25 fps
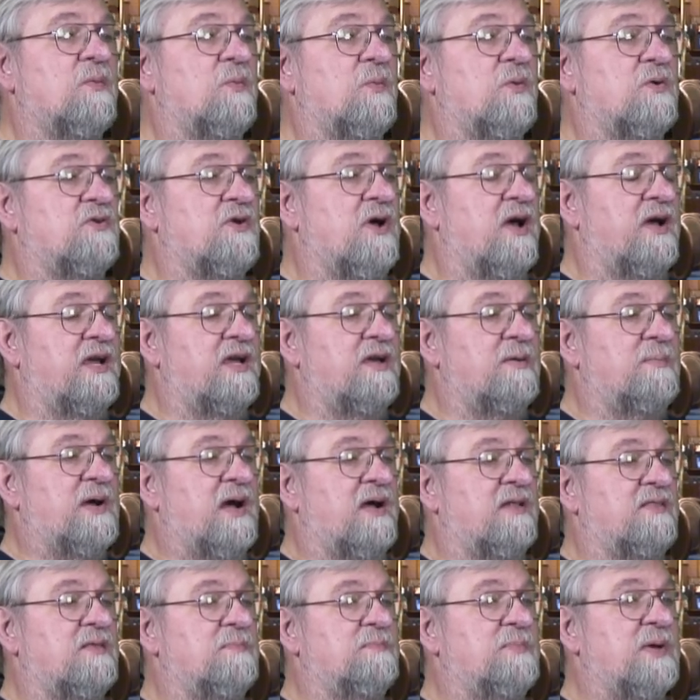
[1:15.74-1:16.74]
We're talking
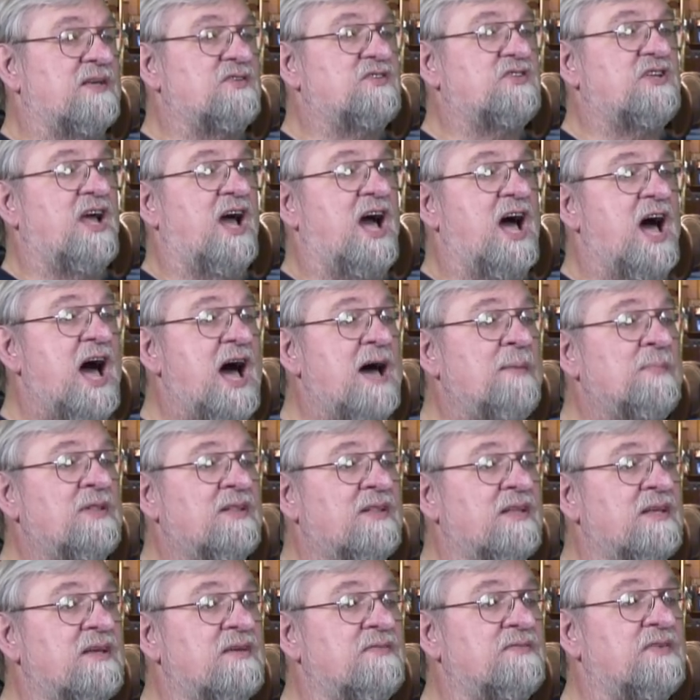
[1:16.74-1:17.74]
about the best
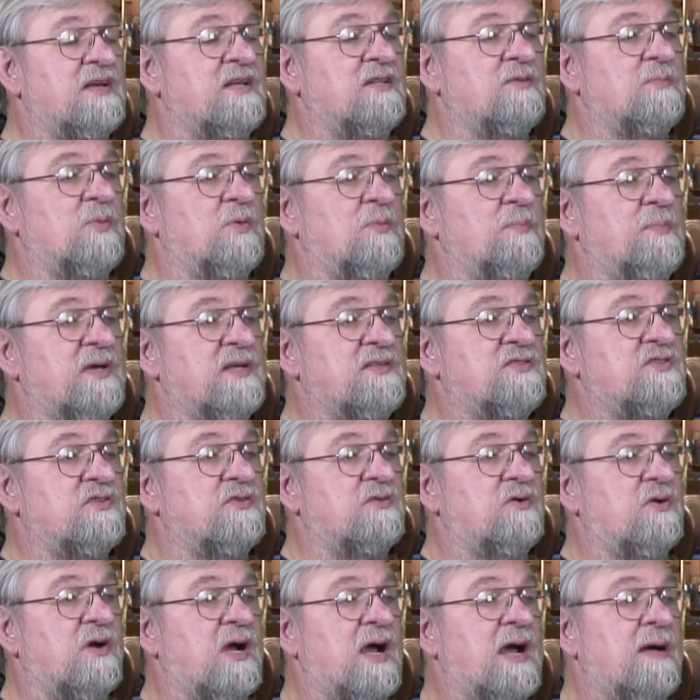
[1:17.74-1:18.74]
commonly available bets
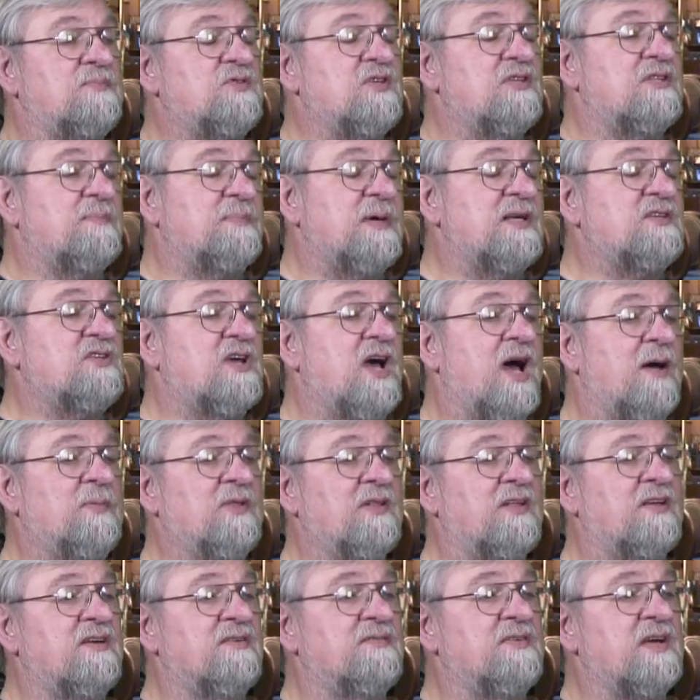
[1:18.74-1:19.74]
and craps, and the best
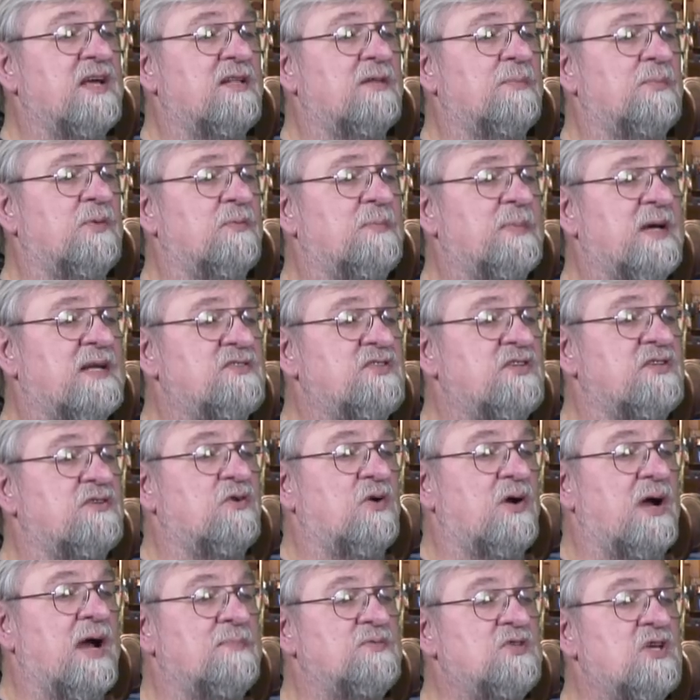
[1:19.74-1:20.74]
commonly available bets and
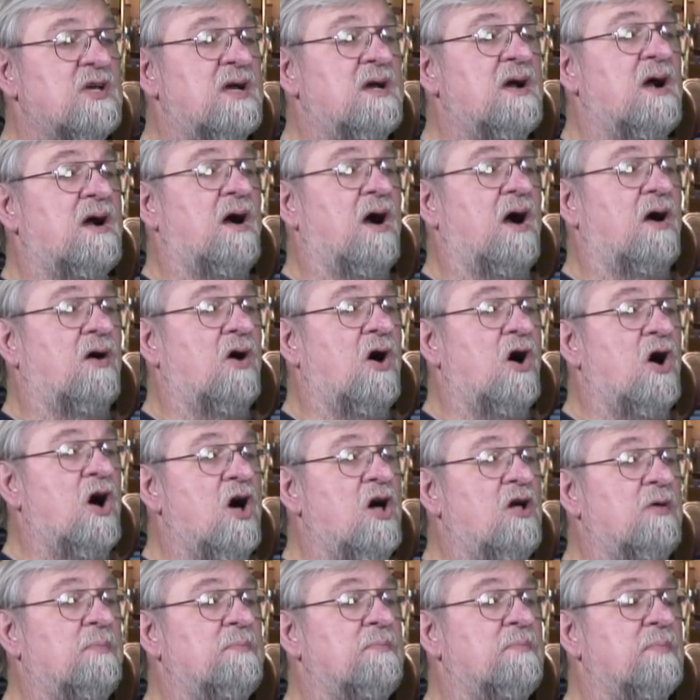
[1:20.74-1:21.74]
craps are
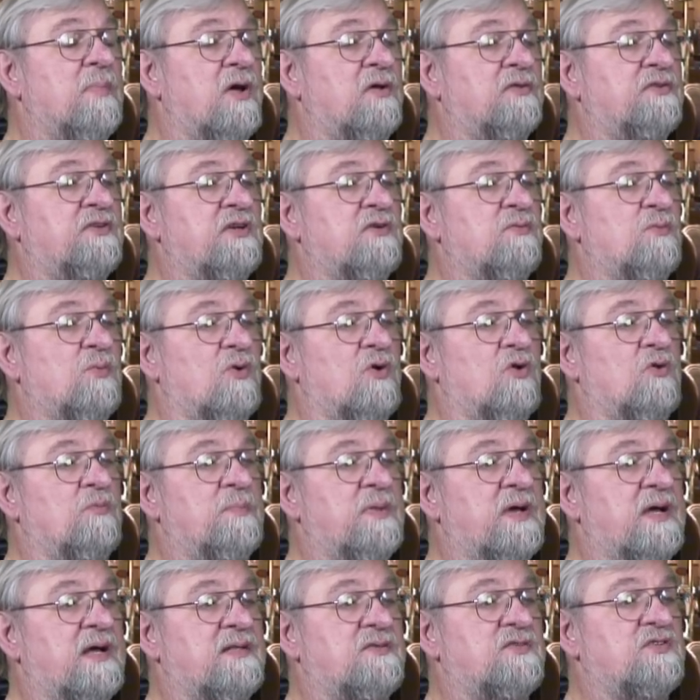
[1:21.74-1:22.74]
all multi-roll
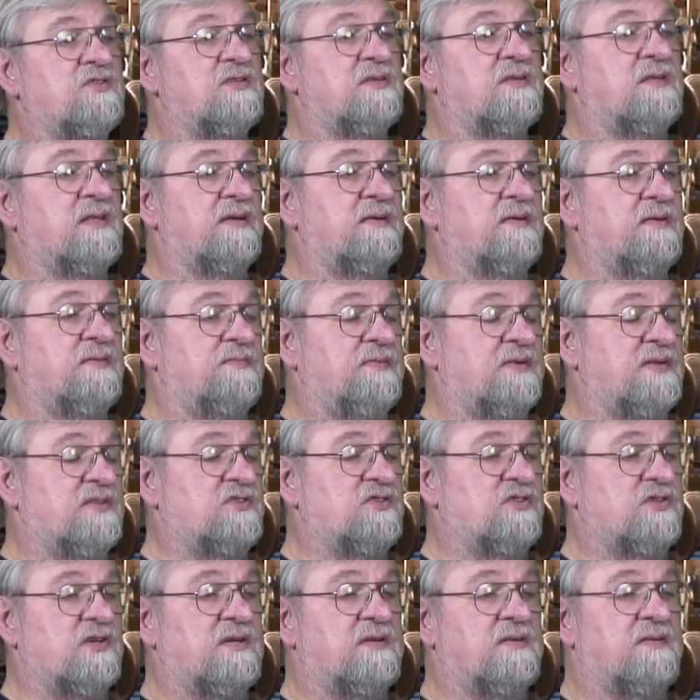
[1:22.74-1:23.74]
bets. If
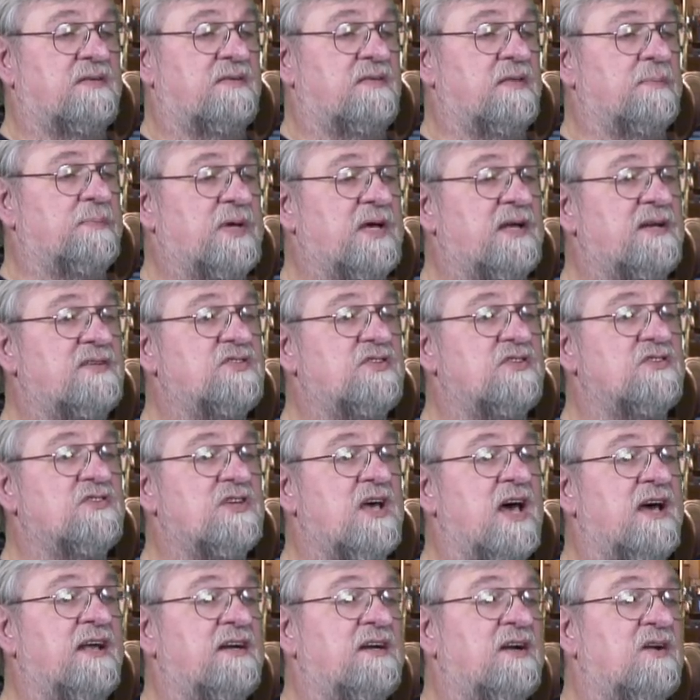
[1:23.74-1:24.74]
it's uh, the bet is
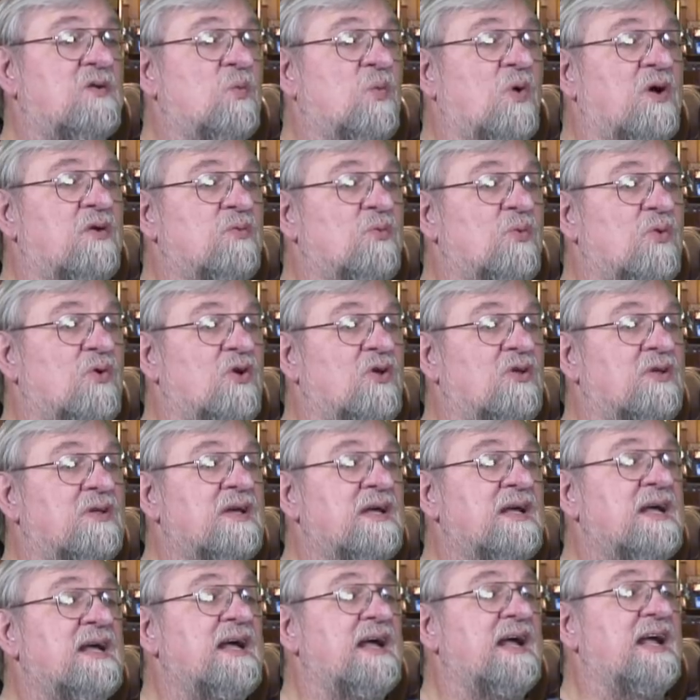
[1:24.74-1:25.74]
decided in one roll,
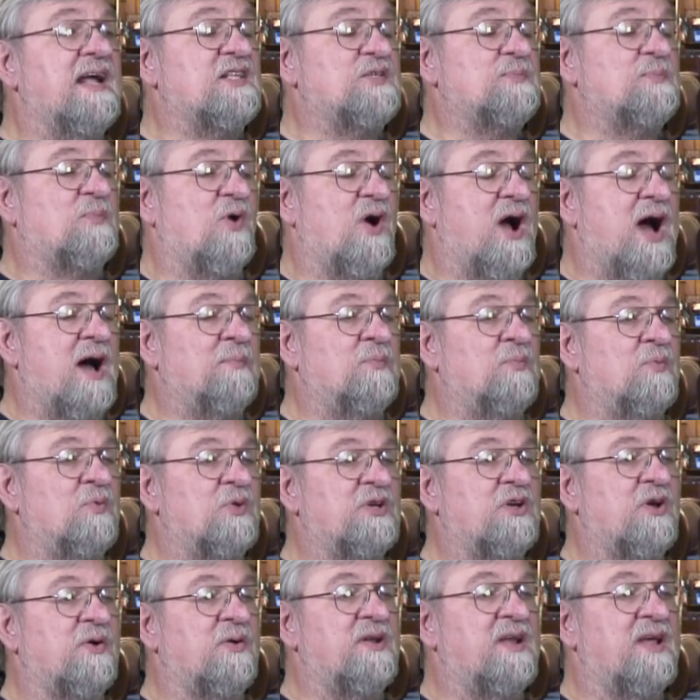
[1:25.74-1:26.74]
it's
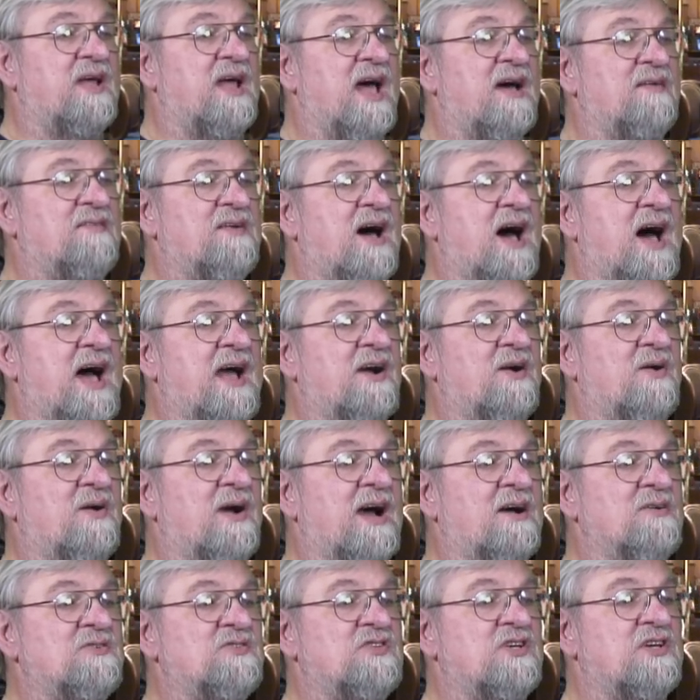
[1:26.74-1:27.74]
probably going to have a higher
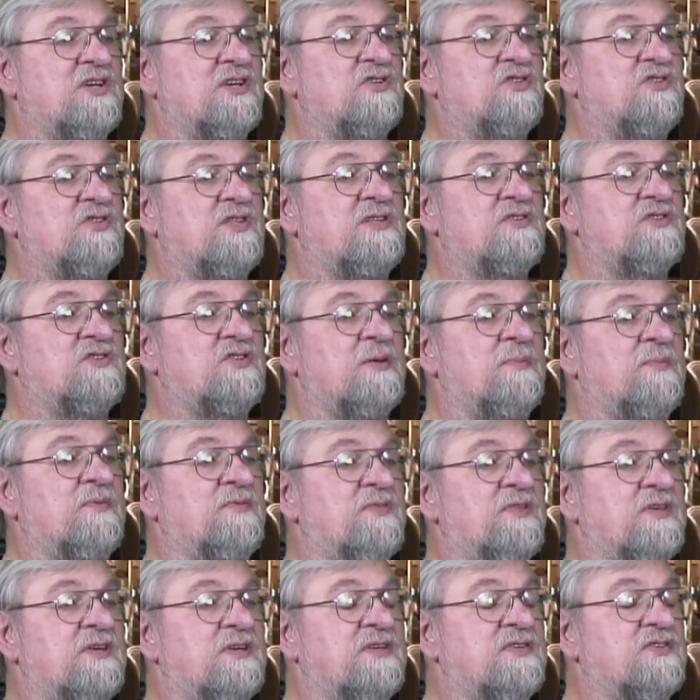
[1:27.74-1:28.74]
house edge than some
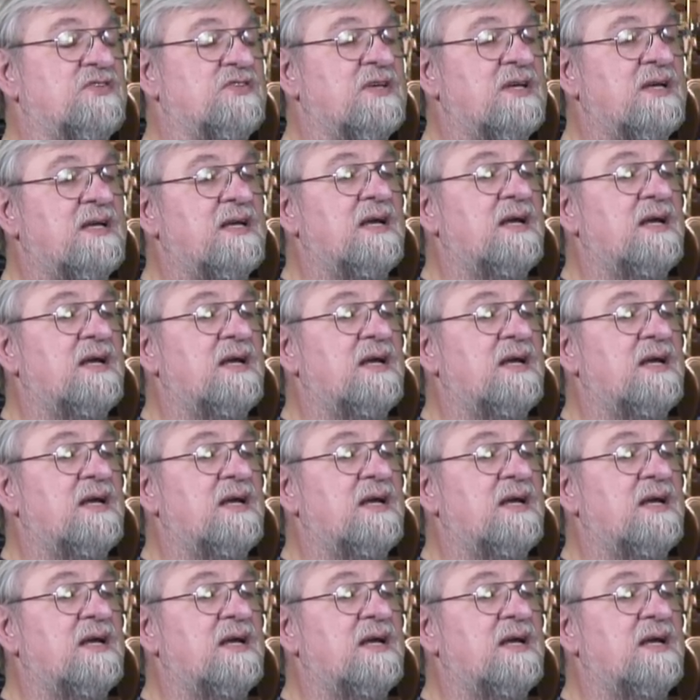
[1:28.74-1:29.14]
of these.